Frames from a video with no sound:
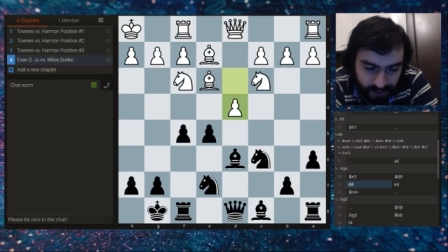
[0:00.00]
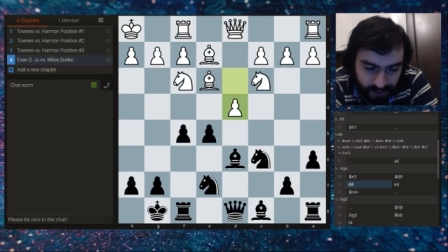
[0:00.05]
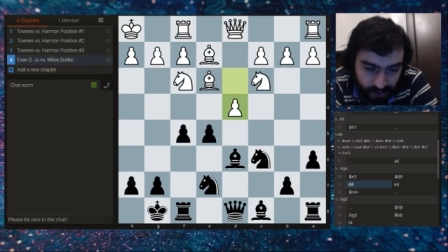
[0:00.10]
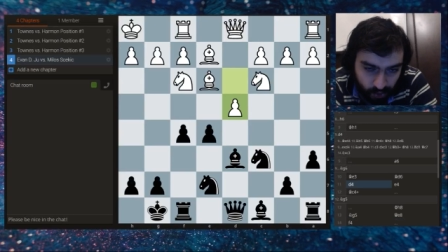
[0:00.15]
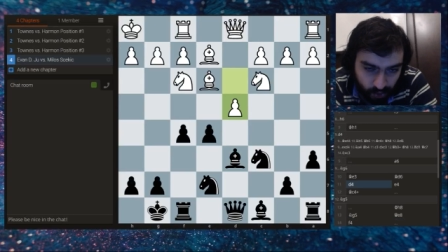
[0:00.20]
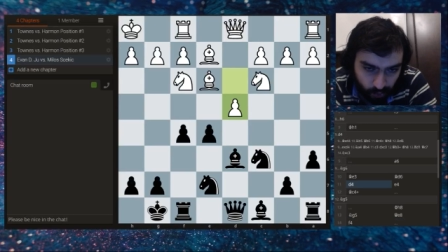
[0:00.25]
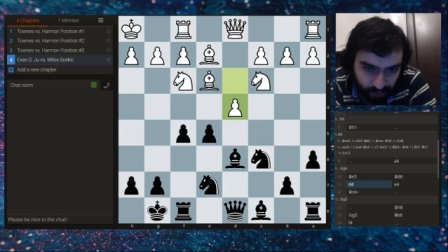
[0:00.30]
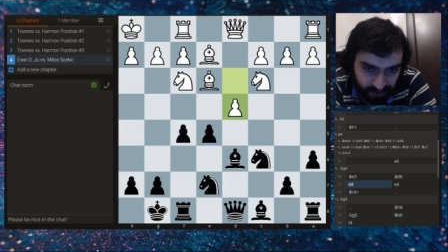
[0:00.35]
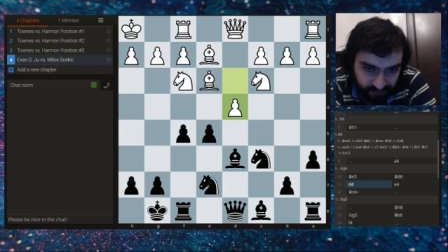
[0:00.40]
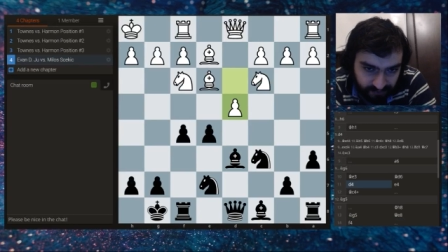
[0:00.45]

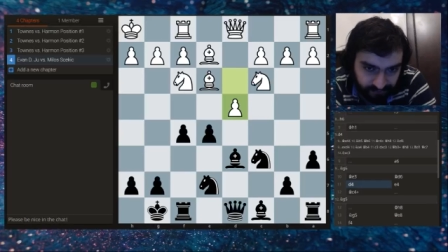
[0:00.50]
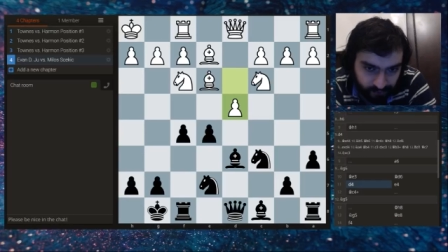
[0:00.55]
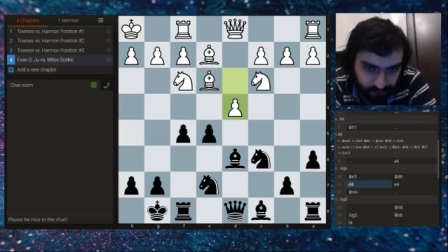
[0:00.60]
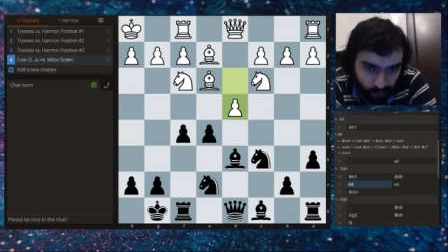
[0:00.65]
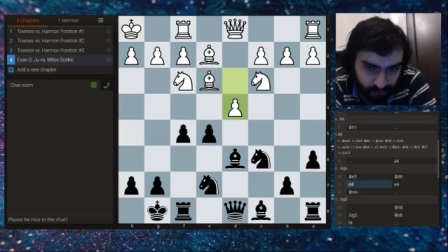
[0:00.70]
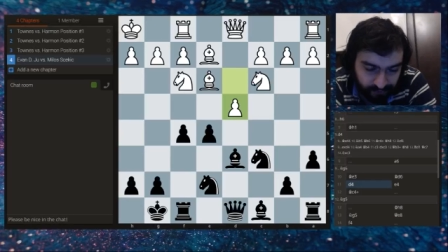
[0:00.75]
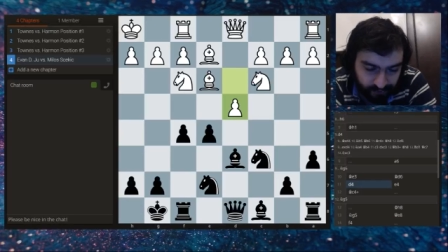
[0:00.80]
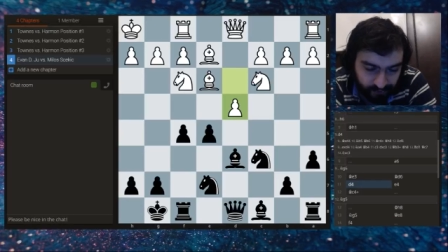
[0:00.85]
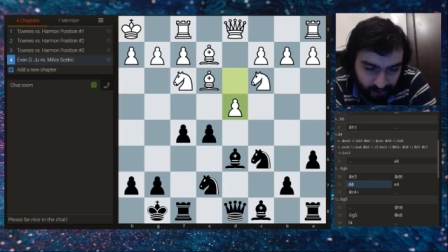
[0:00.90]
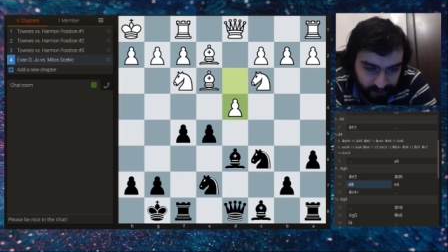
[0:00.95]
So
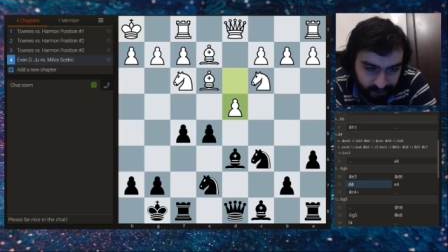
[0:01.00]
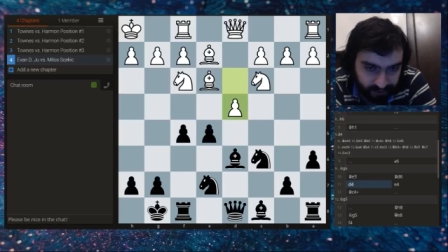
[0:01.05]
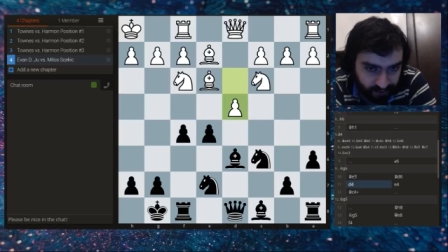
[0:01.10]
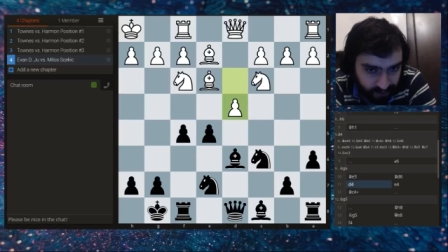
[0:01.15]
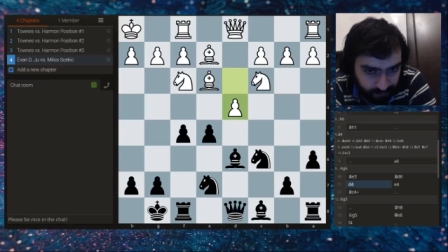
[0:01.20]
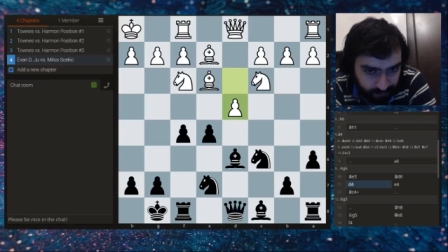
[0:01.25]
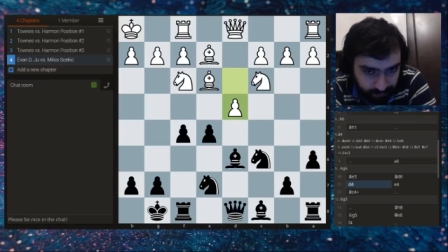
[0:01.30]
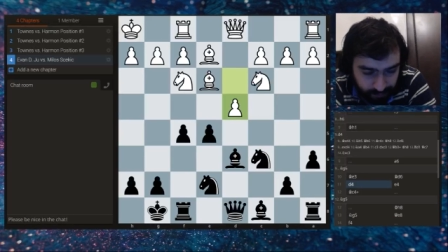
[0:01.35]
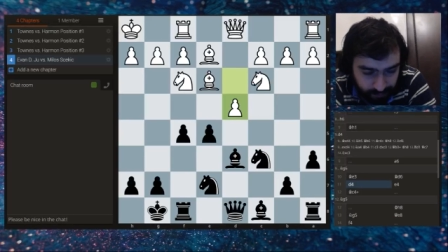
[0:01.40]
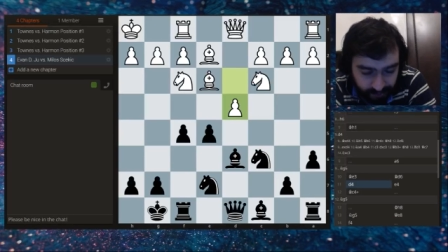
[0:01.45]
d4
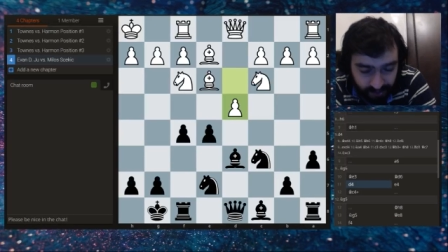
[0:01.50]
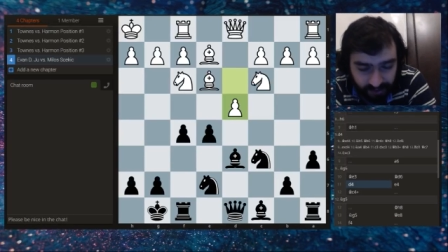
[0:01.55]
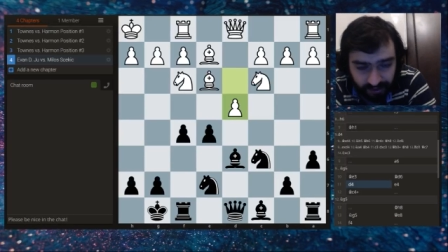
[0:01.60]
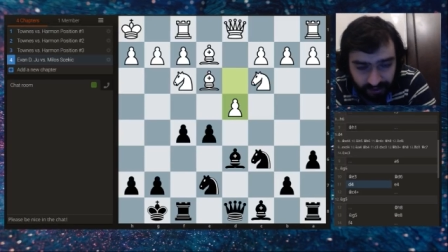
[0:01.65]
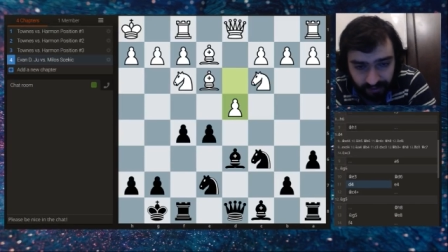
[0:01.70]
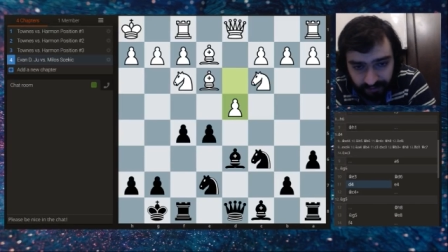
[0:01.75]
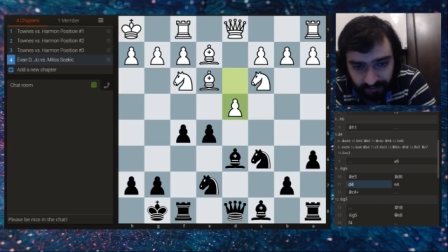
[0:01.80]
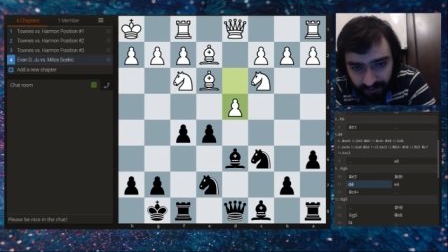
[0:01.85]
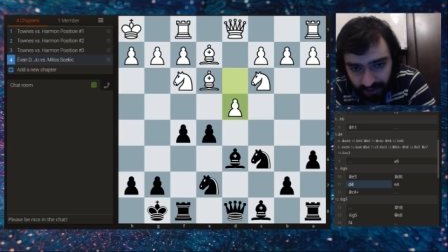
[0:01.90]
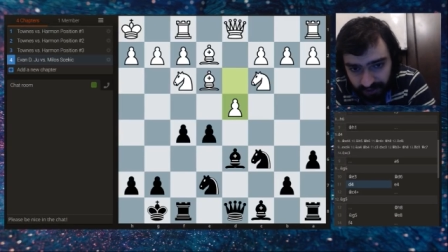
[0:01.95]
finally,
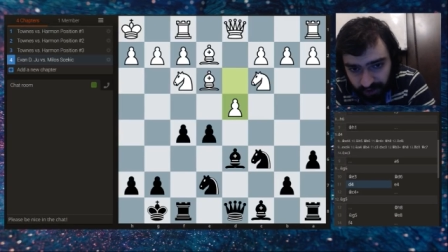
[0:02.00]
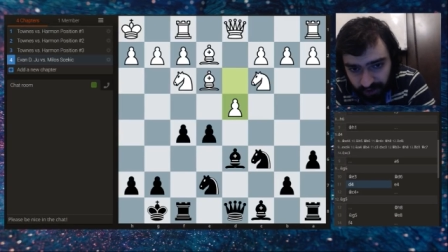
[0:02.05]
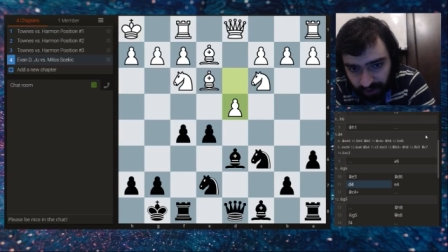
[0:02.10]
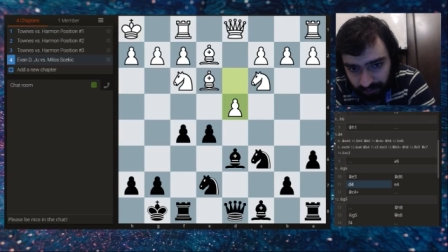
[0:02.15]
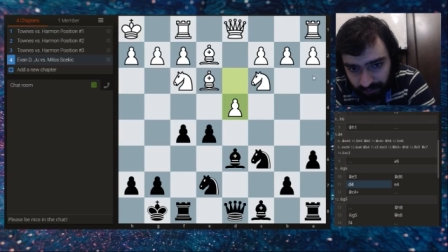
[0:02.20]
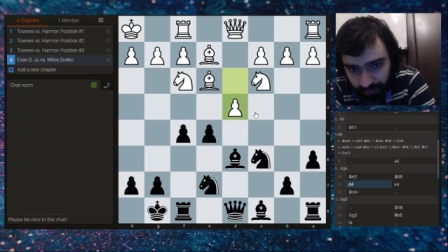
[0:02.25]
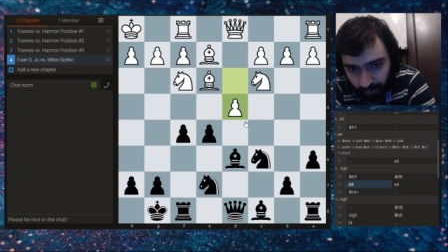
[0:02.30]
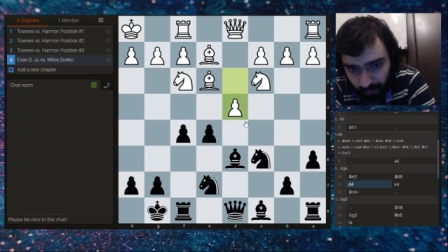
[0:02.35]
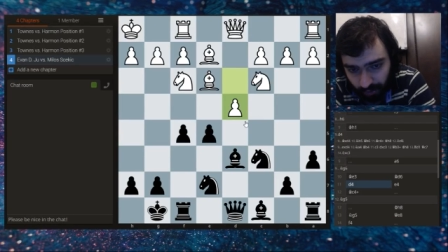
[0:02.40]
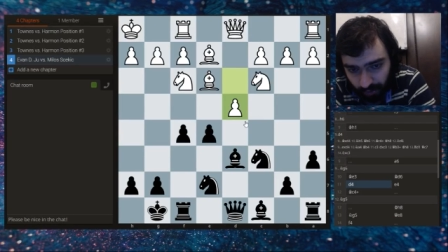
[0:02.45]
brilliant actually
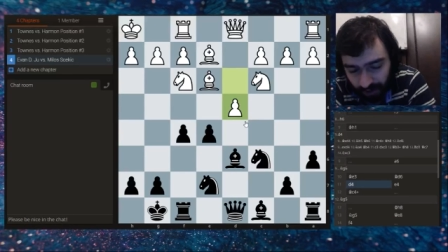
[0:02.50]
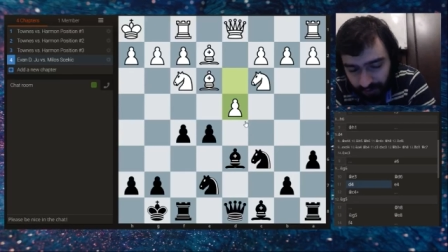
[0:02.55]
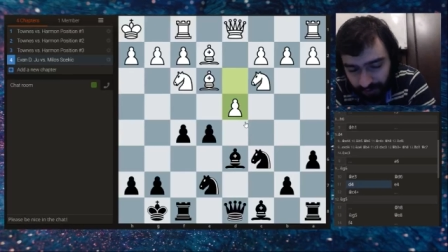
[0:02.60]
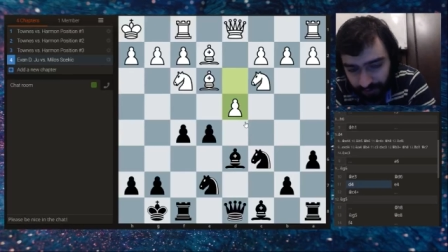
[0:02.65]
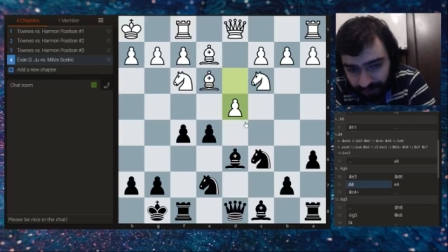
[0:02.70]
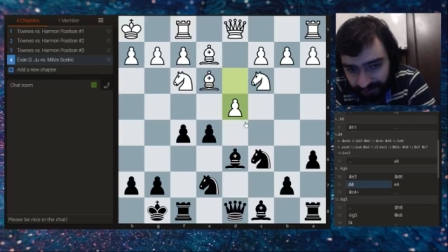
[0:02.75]
by white,